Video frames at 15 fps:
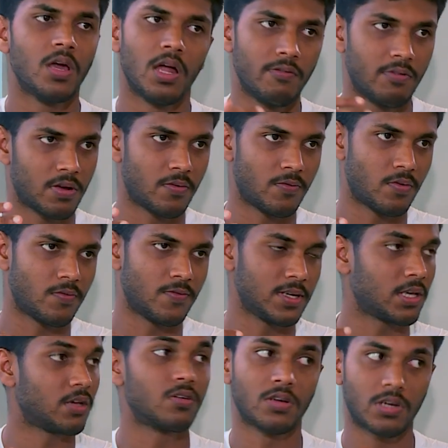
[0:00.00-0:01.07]
and we are
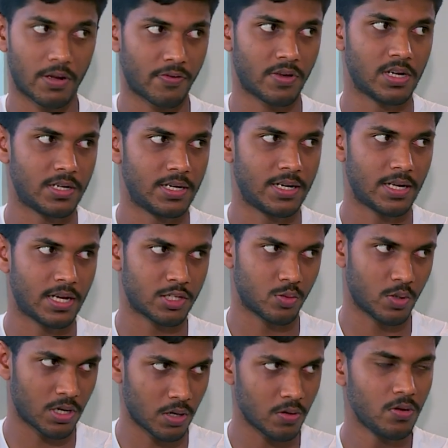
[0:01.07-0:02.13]
working on graphical data as
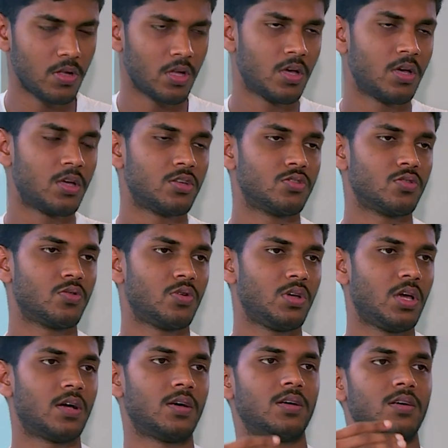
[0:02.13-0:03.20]
well now. So
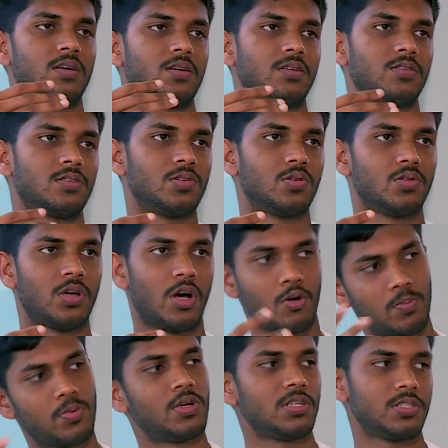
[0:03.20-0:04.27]
so the
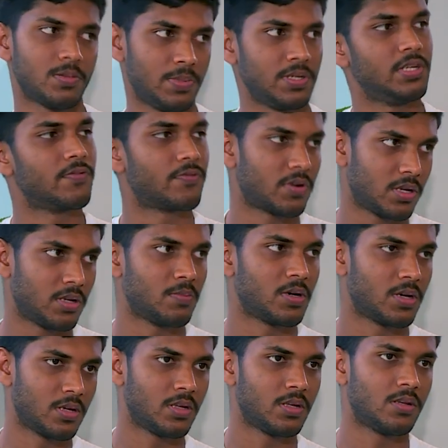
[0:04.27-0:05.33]
output is a bit different in
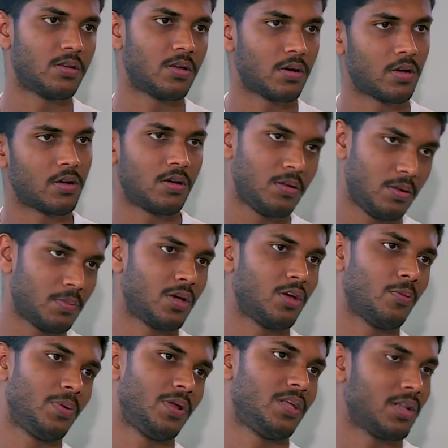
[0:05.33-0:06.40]
my
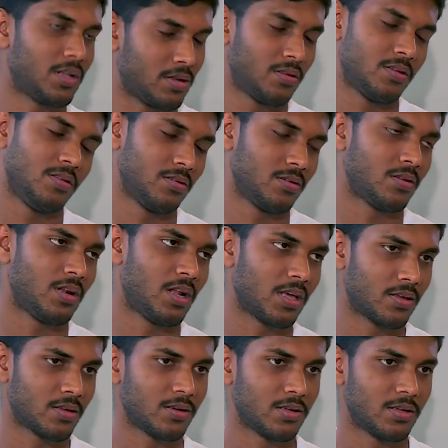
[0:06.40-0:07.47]
opinion,
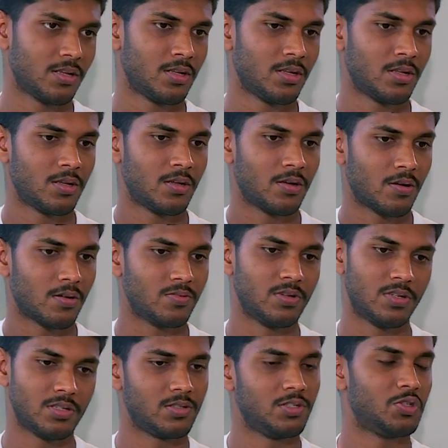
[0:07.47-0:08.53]

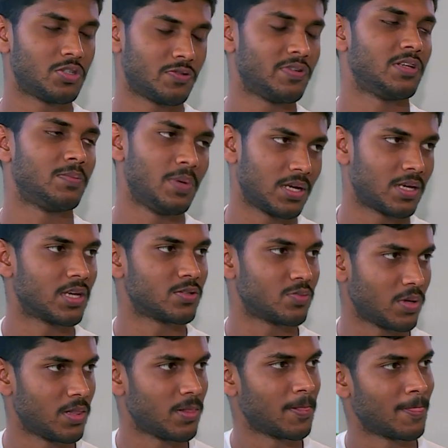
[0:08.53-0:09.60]
the user feedback as well.